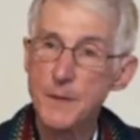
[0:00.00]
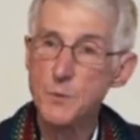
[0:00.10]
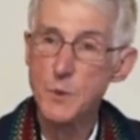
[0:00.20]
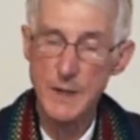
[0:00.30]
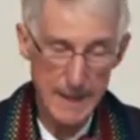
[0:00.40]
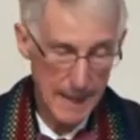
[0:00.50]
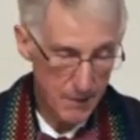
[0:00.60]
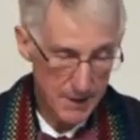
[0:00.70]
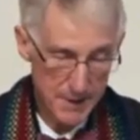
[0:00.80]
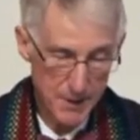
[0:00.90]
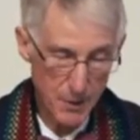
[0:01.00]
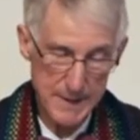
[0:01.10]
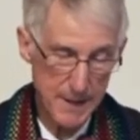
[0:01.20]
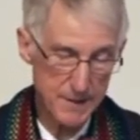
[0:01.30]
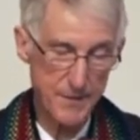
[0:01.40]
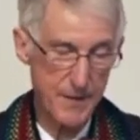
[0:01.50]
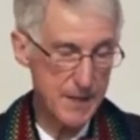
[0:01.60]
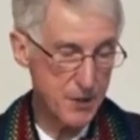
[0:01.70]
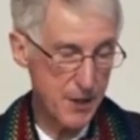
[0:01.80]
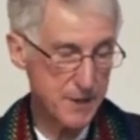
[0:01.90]
will allow us to identify
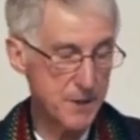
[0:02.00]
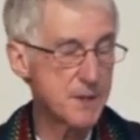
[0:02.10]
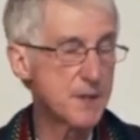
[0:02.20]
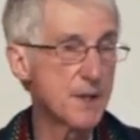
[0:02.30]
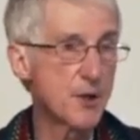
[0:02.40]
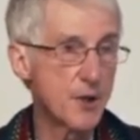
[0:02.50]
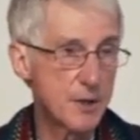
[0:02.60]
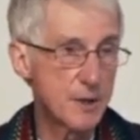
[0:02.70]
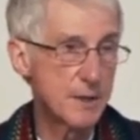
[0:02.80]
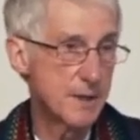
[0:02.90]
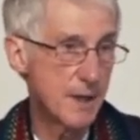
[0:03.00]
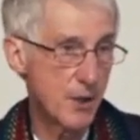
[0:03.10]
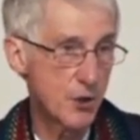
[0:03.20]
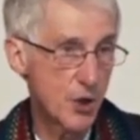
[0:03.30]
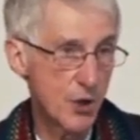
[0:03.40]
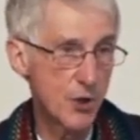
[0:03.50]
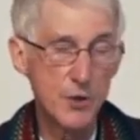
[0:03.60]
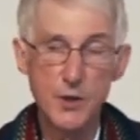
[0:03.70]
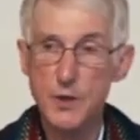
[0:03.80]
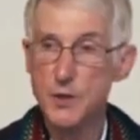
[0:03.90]
changes that occur